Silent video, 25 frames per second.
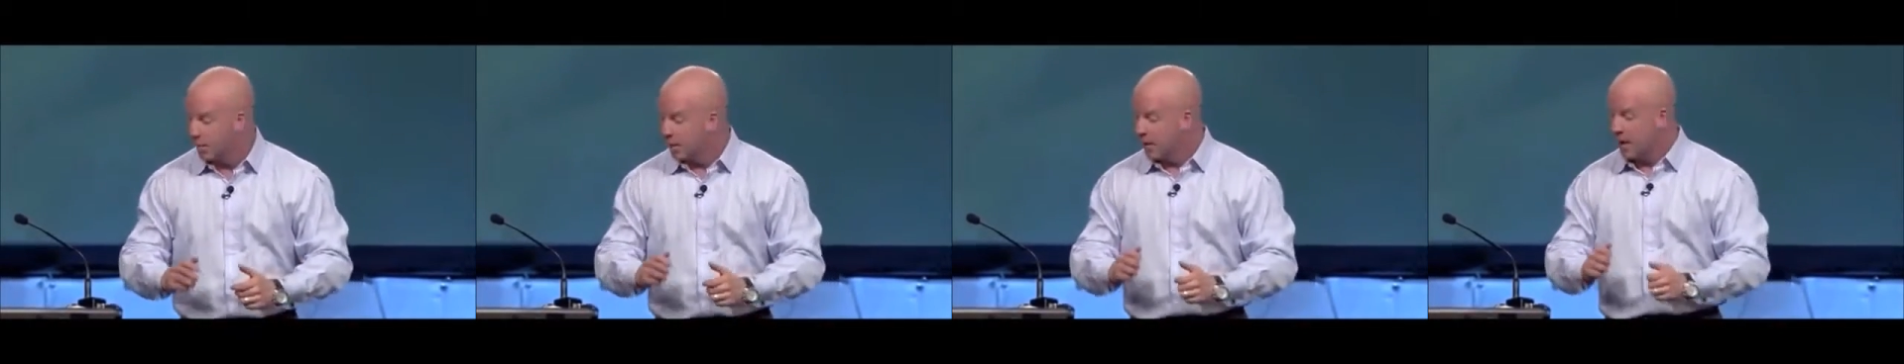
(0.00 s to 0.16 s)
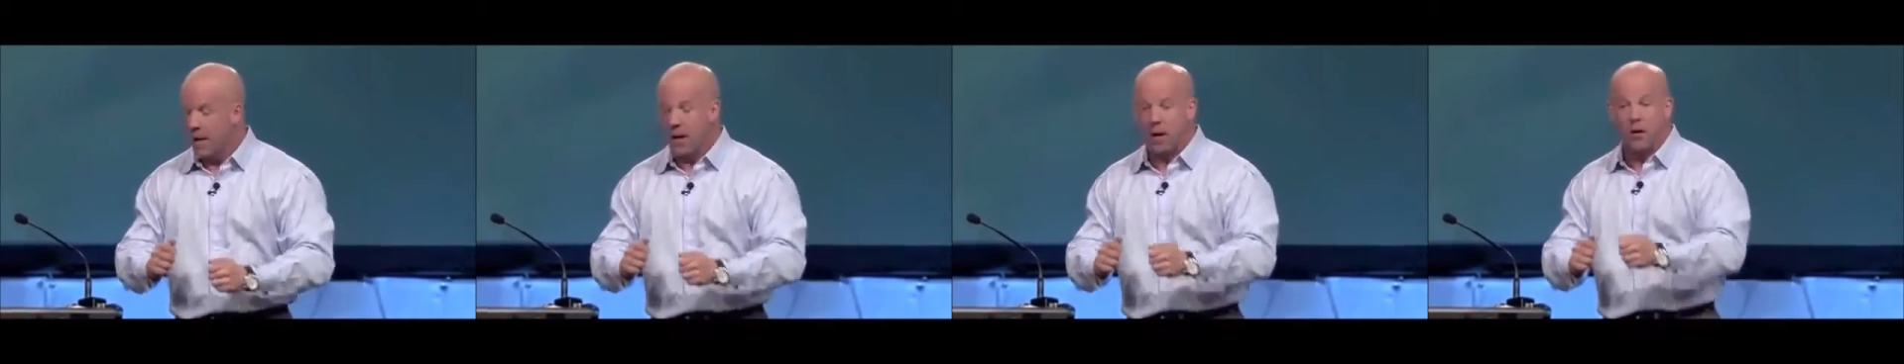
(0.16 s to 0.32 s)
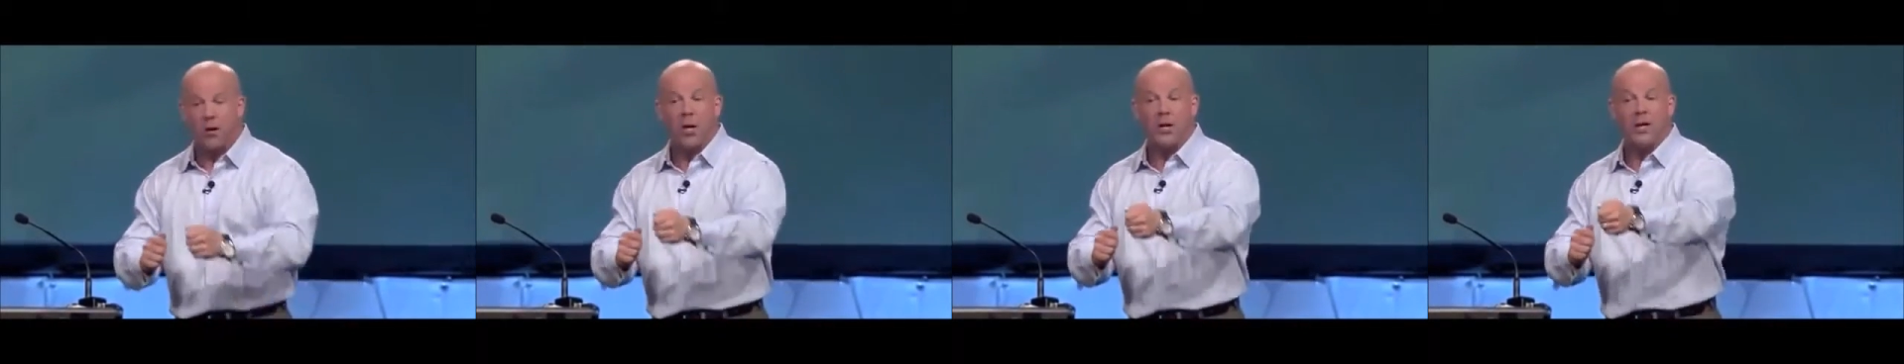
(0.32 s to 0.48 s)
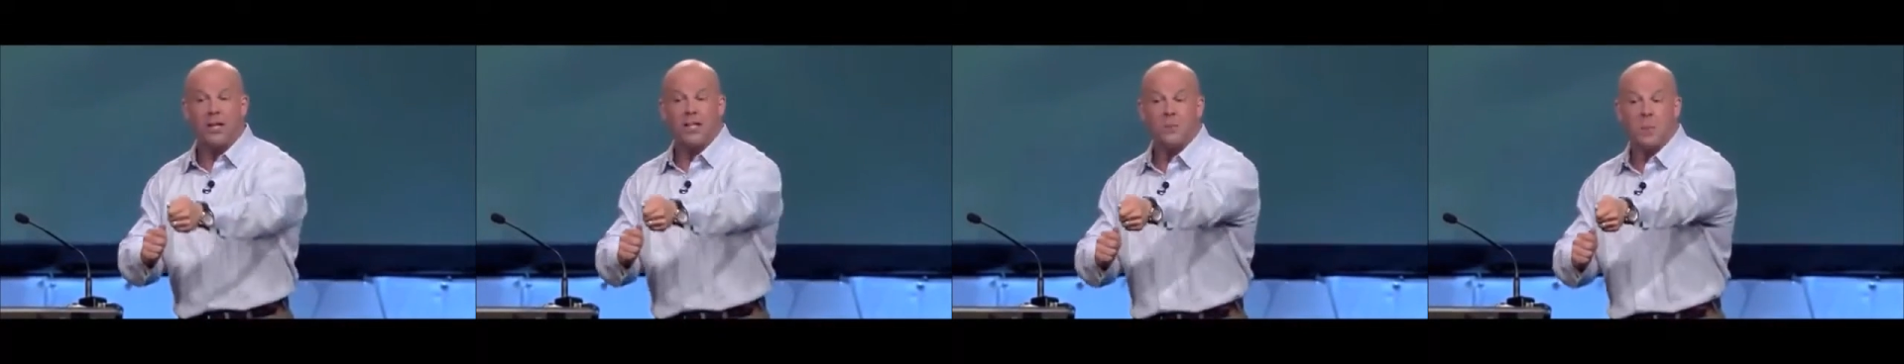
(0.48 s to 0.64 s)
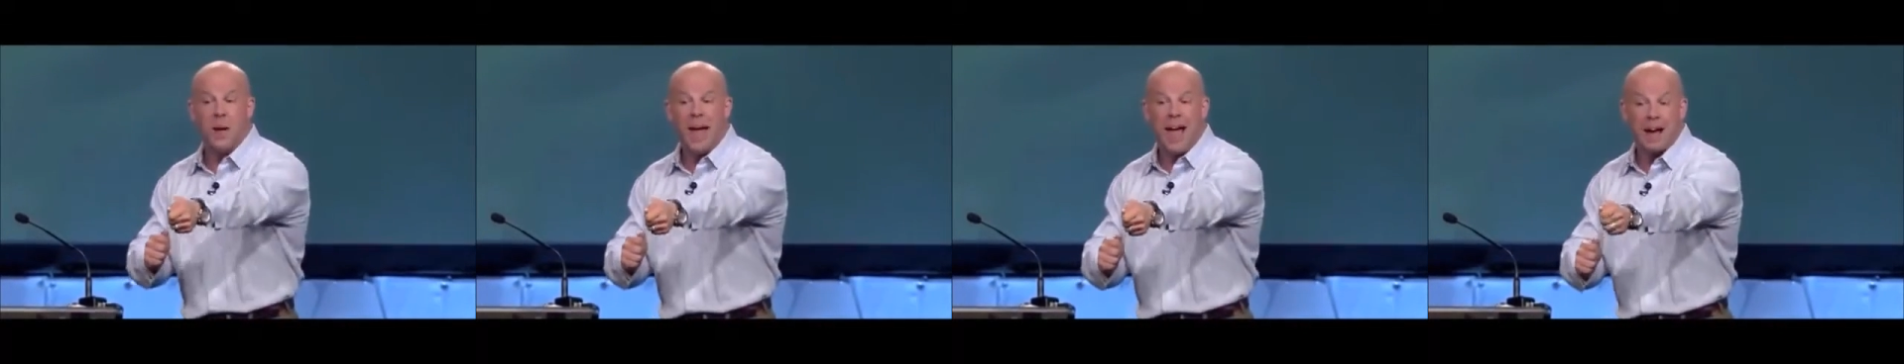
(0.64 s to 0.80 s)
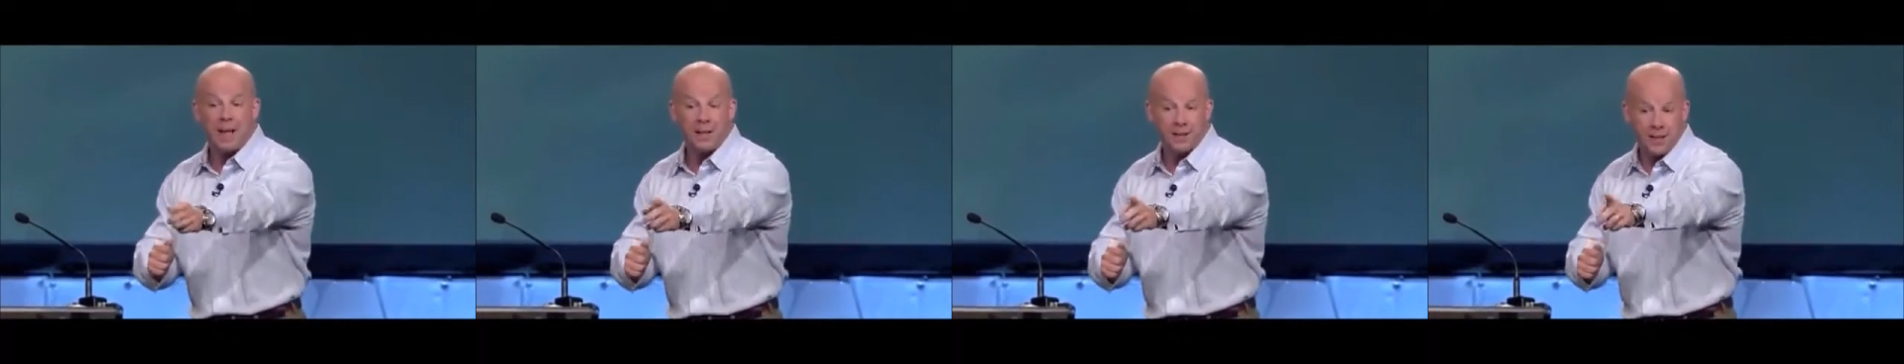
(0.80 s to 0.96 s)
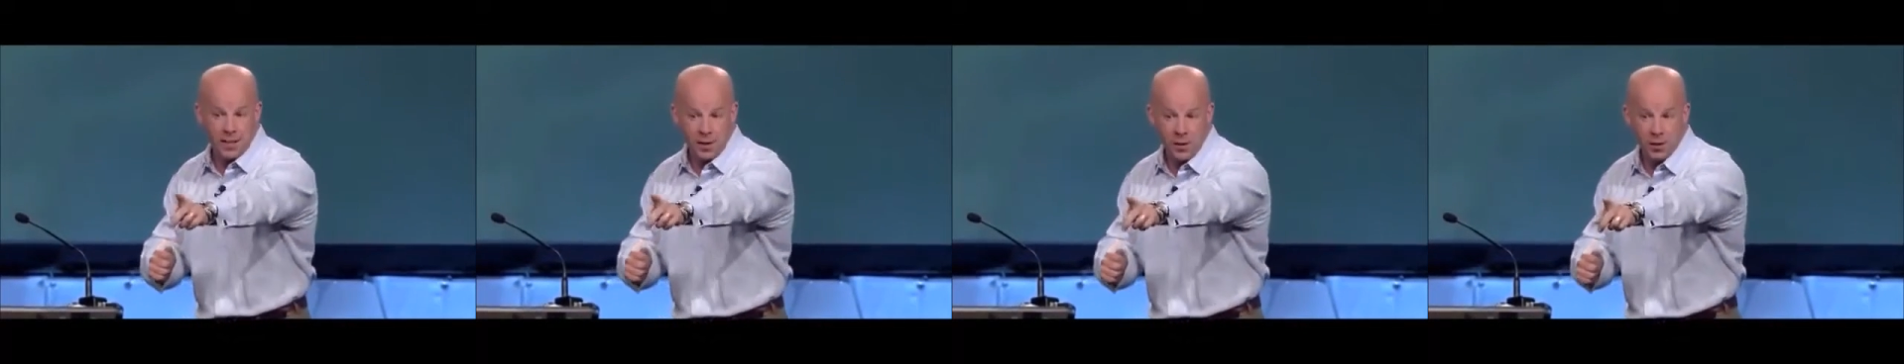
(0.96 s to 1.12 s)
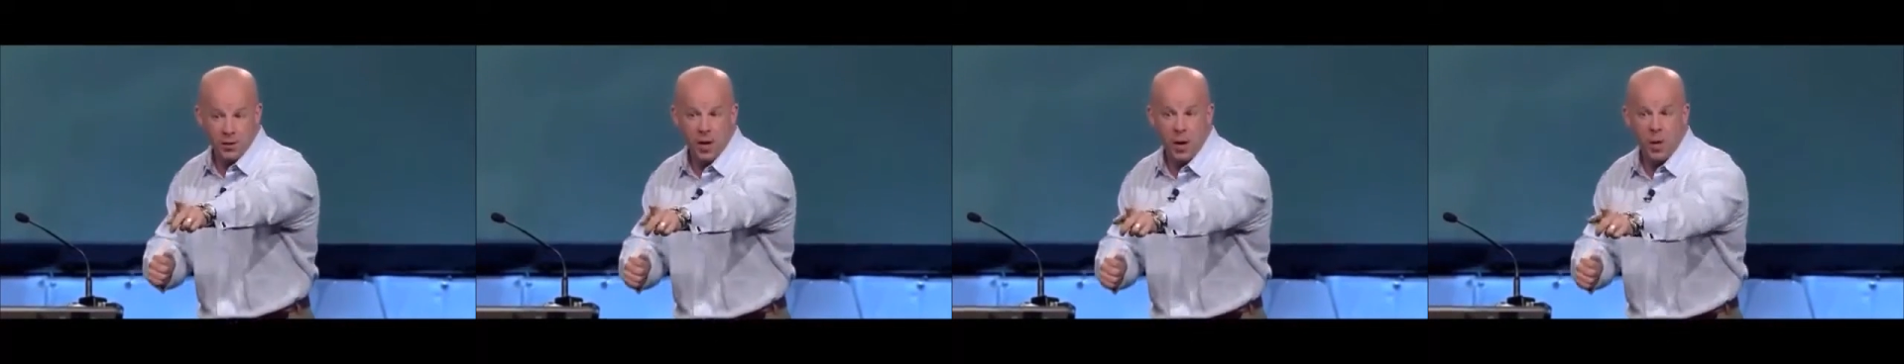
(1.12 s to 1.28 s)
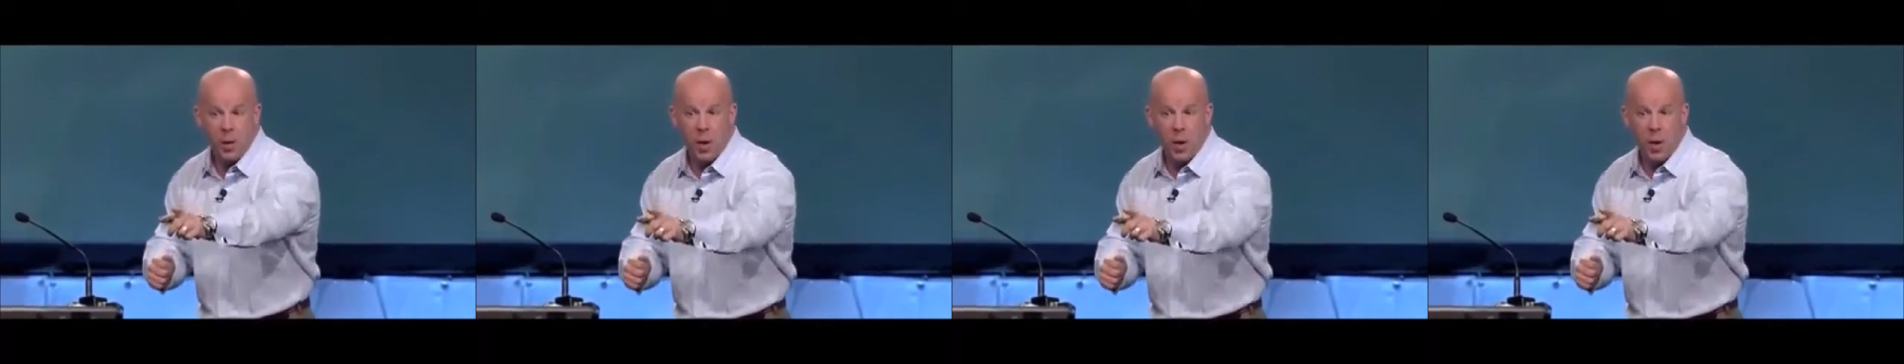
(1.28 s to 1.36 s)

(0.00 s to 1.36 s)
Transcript: Here, look at this magazine, you'll know